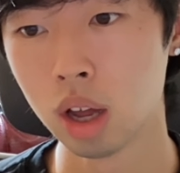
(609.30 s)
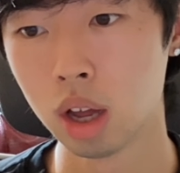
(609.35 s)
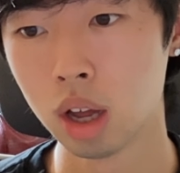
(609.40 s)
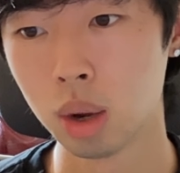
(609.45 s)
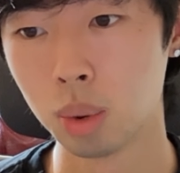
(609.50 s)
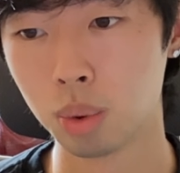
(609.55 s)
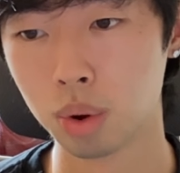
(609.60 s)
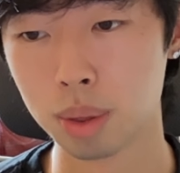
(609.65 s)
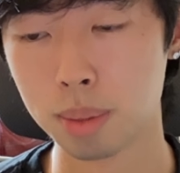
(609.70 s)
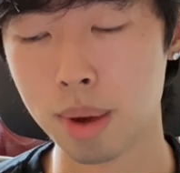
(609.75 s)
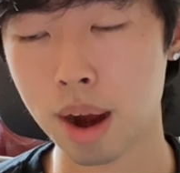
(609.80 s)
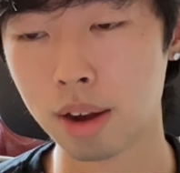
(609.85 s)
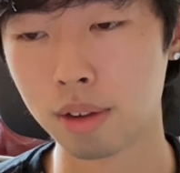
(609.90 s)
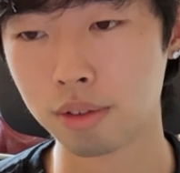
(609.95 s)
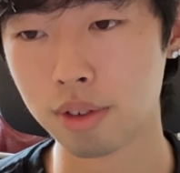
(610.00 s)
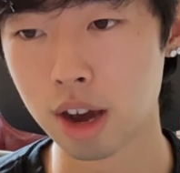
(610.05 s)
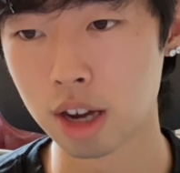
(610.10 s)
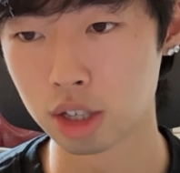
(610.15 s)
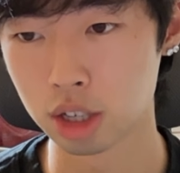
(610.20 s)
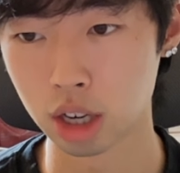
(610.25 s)
where the
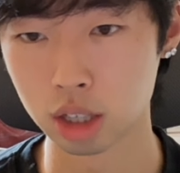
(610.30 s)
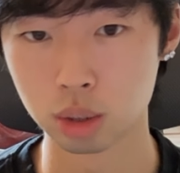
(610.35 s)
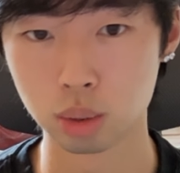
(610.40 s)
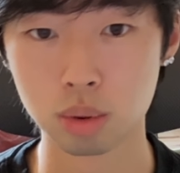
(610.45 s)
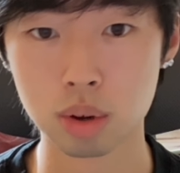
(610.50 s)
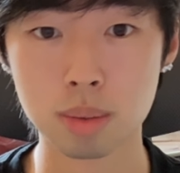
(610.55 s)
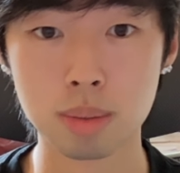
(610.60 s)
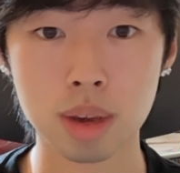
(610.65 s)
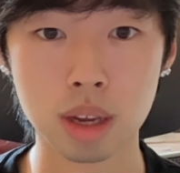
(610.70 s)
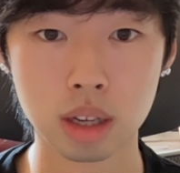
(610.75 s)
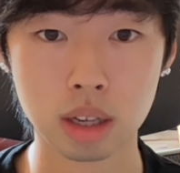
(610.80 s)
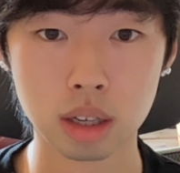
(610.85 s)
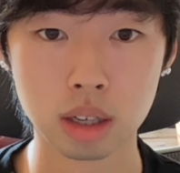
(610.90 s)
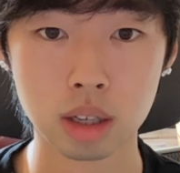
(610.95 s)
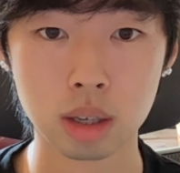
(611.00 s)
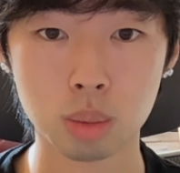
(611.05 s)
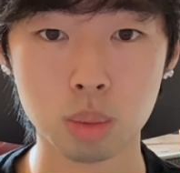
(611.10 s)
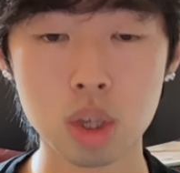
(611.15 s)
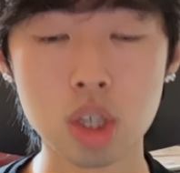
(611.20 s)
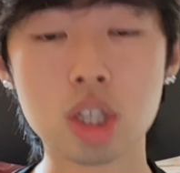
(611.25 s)
manufacturer had to remake
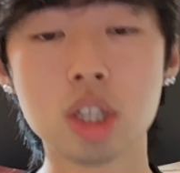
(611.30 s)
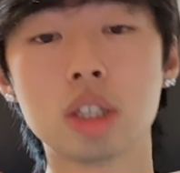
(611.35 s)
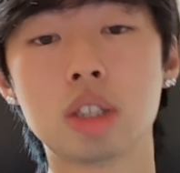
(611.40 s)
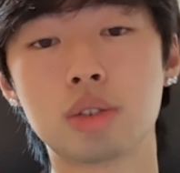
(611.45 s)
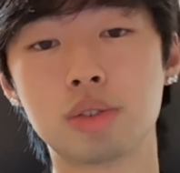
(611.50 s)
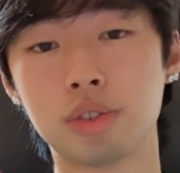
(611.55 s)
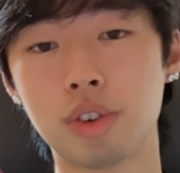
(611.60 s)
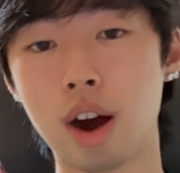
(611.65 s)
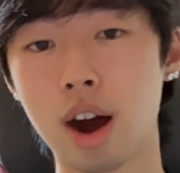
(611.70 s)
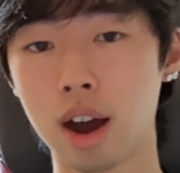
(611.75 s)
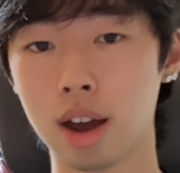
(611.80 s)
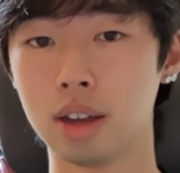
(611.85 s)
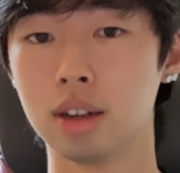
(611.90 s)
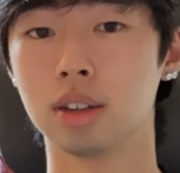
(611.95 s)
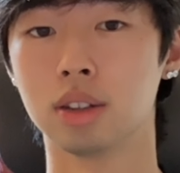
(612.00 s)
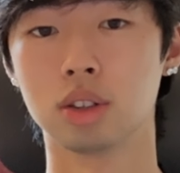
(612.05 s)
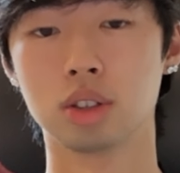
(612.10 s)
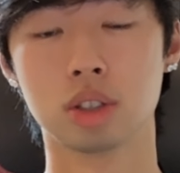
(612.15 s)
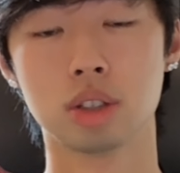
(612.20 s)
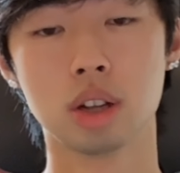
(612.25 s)
it, which is fine.
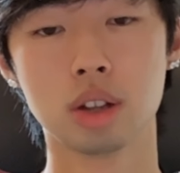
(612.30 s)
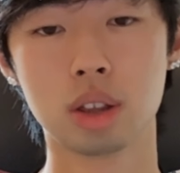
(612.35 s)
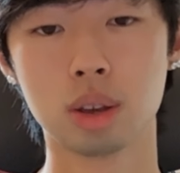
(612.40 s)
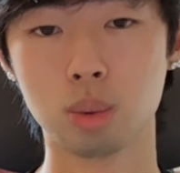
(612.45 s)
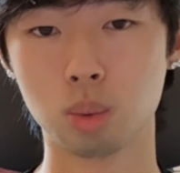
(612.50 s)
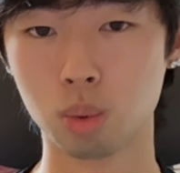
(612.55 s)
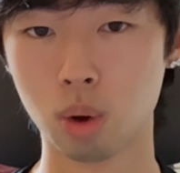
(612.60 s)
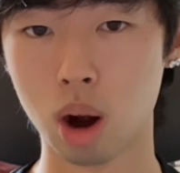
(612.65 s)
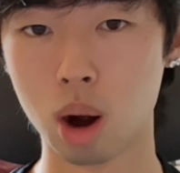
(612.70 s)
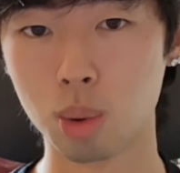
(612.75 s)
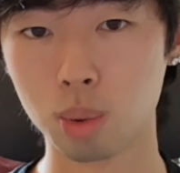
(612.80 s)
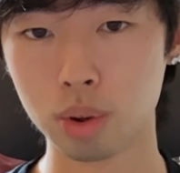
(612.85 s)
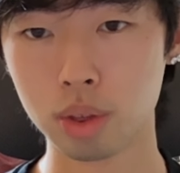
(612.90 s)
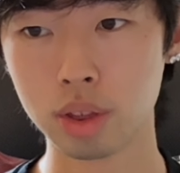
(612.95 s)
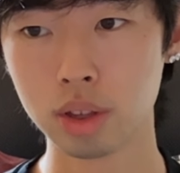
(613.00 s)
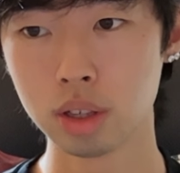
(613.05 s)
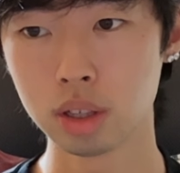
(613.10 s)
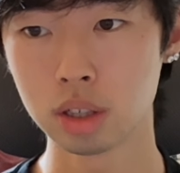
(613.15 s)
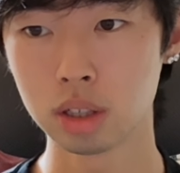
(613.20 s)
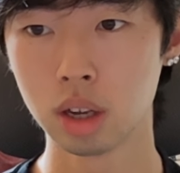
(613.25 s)
There's nothing wrong with
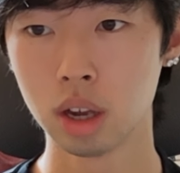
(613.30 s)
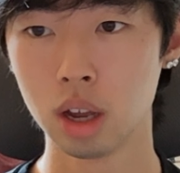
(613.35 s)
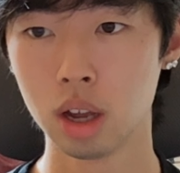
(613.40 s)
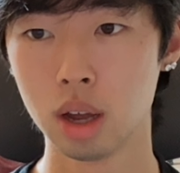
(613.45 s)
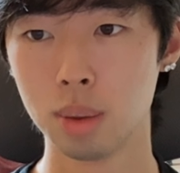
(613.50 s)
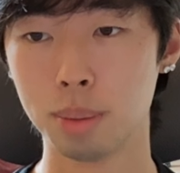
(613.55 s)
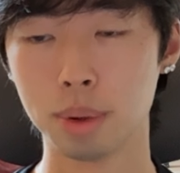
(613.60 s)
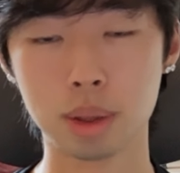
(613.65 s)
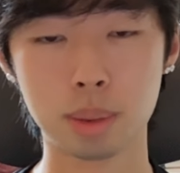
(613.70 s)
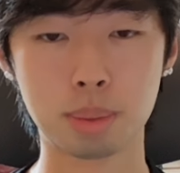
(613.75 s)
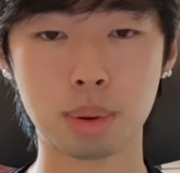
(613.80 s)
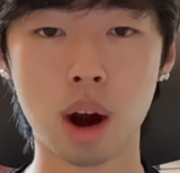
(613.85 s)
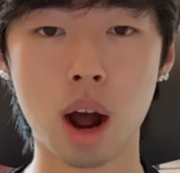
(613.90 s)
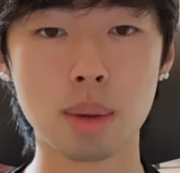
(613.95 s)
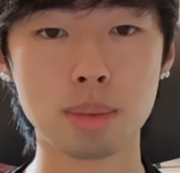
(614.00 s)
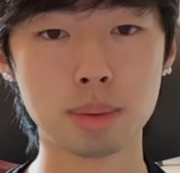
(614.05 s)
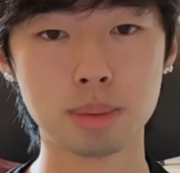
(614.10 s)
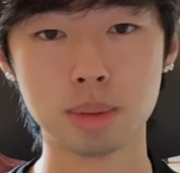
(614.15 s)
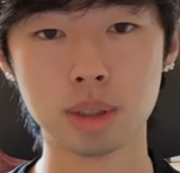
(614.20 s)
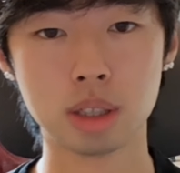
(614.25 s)
this, but the
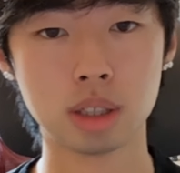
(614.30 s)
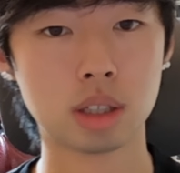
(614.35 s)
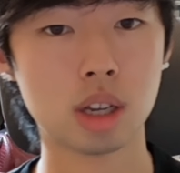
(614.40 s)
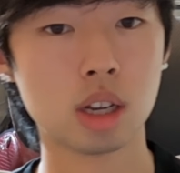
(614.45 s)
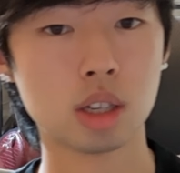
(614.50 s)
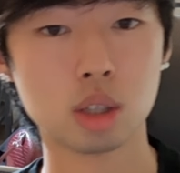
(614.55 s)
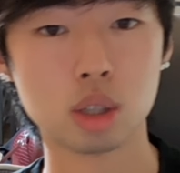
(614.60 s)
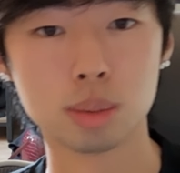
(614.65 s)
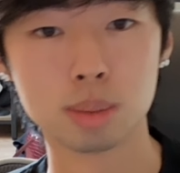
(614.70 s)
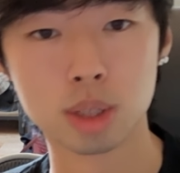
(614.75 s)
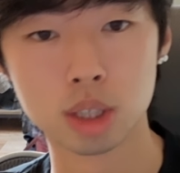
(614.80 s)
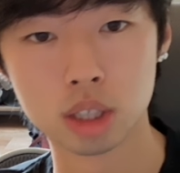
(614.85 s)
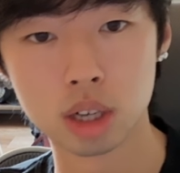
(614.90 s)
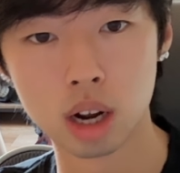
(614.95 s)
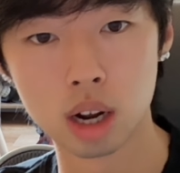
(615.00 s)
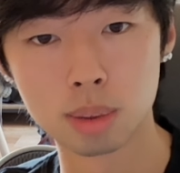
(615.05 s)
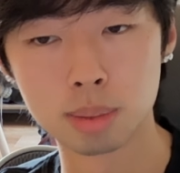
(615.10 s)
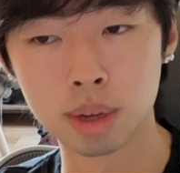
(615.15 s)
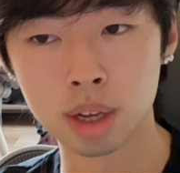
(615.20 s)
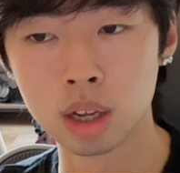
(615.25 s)
problem is it takes too much
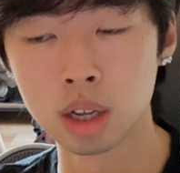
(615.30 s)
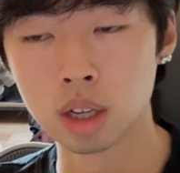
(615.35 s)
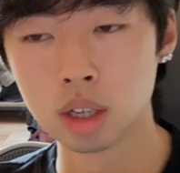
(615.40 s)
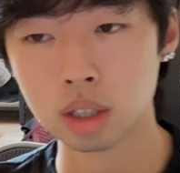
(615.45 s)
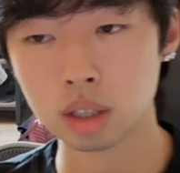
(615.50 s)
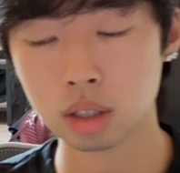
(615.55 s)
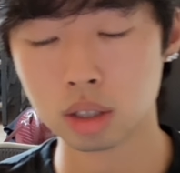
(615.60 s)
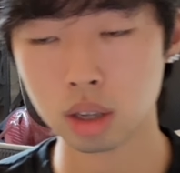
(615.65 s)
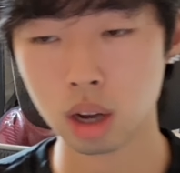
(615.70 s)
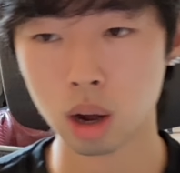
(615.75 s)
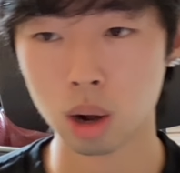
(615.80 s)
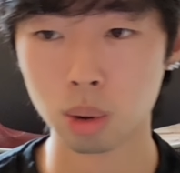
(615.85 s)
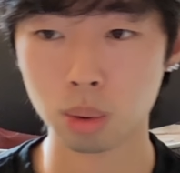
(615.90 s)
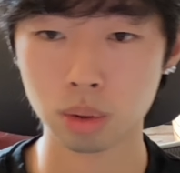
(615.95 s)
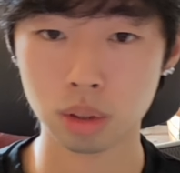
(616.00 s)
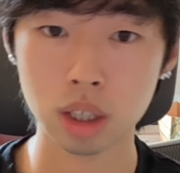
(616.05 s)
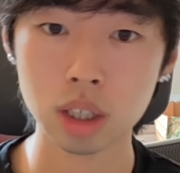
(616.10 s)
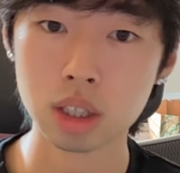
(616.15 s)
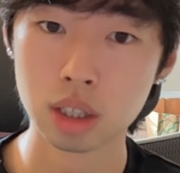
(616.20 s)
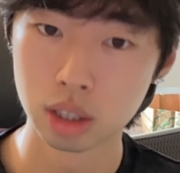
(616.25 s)
time. So
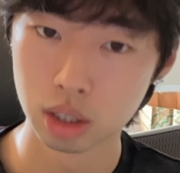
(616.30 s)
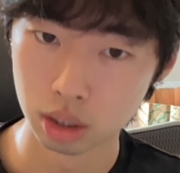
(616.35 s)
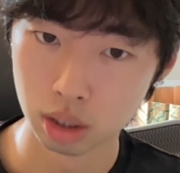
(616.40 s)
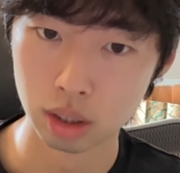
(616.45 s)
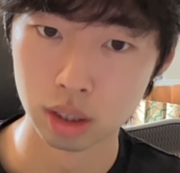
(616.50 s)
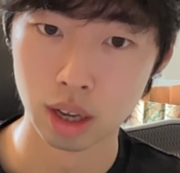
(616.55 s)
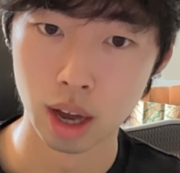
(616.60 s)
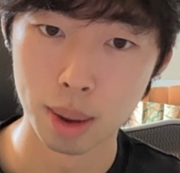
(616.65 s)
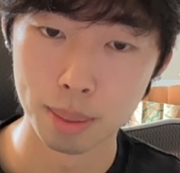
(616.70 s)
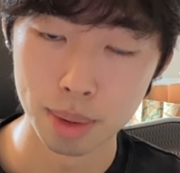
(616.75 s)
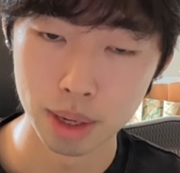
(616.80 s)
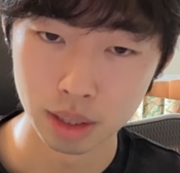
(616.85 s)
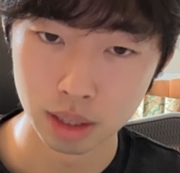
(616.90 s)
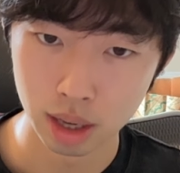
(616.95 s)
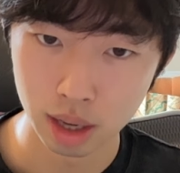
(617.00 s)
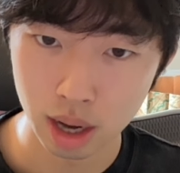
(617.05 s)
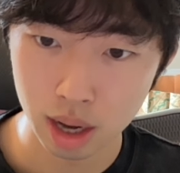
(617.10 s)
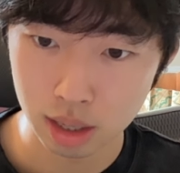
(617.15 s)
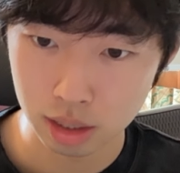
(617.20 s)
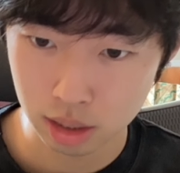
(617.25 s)
literally, I'm being
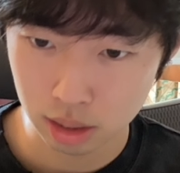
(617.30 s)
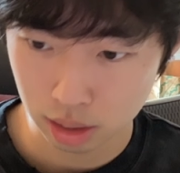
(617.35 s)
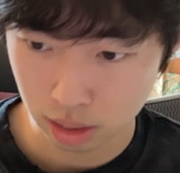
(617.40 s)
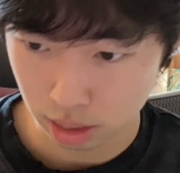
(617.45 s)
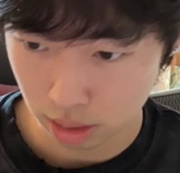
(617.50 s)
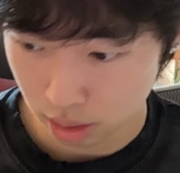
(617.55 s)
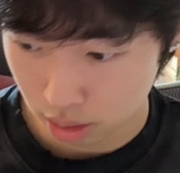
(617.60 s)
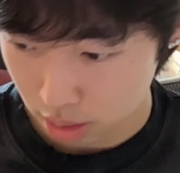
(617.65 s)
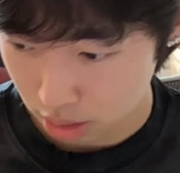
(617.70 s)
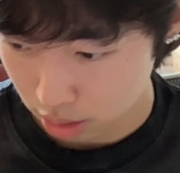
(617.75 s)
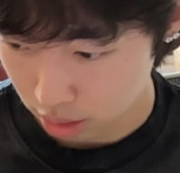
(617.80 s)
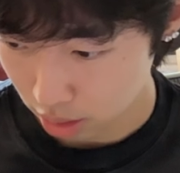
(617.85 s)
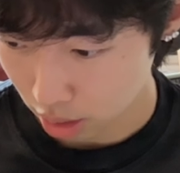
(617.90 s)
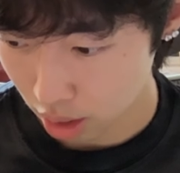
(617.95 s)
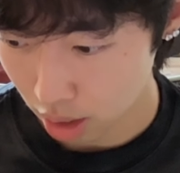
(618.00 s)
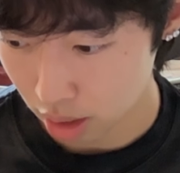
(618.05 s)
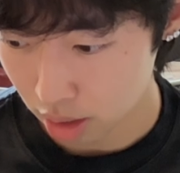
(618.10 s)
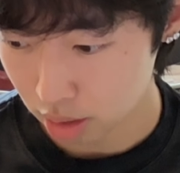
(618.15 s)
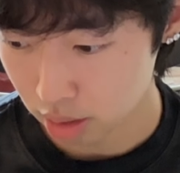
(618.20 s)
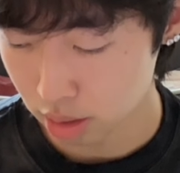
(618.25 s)
dead ass serious,
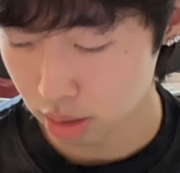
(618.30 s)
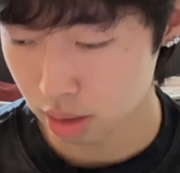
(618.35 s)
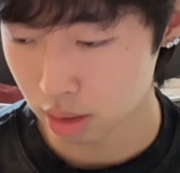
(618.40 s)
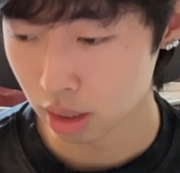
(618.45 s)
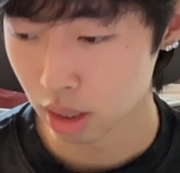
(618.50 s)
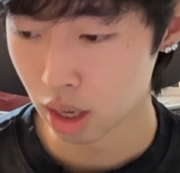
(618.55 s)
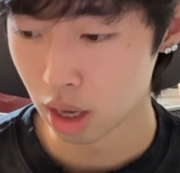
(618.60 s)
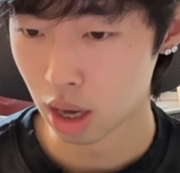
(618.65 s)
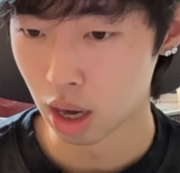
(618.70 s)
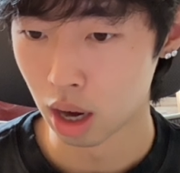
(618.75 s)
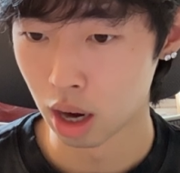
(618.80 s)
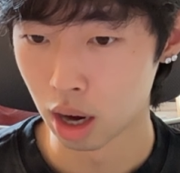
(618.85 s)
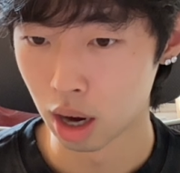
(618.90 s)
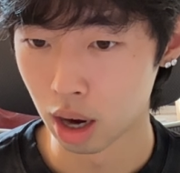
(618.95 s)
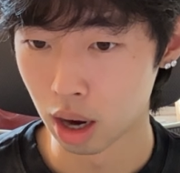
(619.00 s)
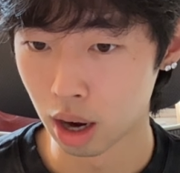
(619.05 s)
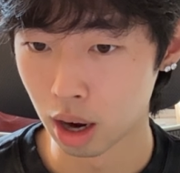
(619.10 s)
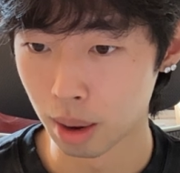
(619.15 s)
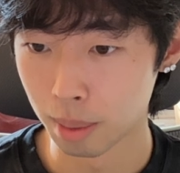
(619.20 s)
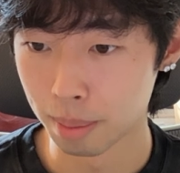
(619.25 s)
guys.
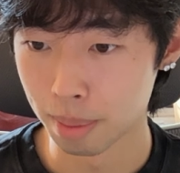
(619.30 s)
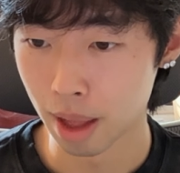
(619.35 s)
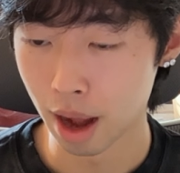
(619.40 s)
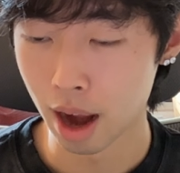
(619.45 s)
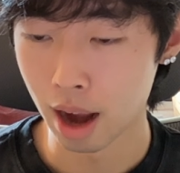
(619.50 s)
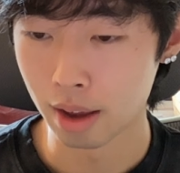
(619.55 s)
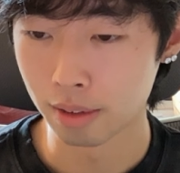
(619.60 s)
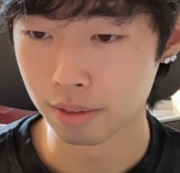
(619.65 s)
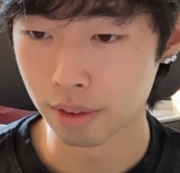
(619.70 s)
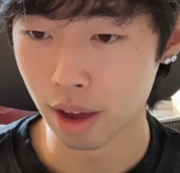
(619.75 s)
I